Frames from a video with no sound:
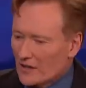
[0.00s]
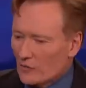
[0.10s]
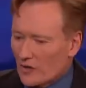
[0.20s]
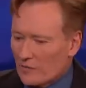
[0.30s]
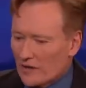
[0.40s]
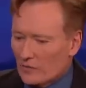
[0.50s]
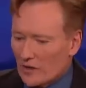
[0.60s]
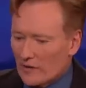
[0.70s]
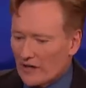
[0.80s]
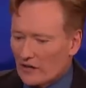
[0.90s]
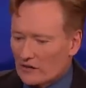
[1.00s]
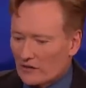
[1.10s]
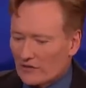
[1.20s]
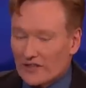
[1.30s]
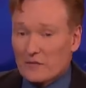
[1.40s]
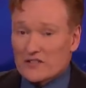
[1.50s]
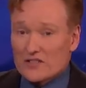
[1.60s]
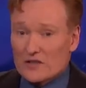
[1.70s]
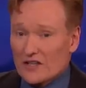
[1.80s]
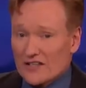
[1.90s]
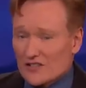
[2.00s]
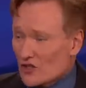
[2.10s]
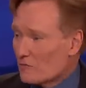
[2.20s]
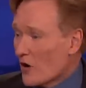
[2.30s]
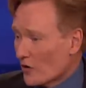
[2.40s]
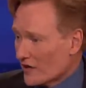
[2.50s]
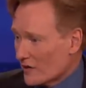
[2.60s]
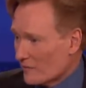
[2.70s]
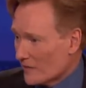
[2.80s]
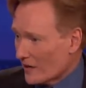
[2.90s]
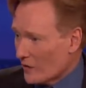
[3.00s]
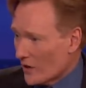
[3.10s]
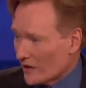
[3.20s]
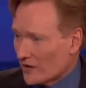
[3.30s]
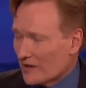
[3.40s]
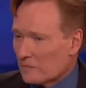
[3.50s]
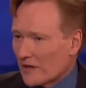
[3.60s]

one of my one of my uncles. He wasn't. He didn't smoke marijuana or anything.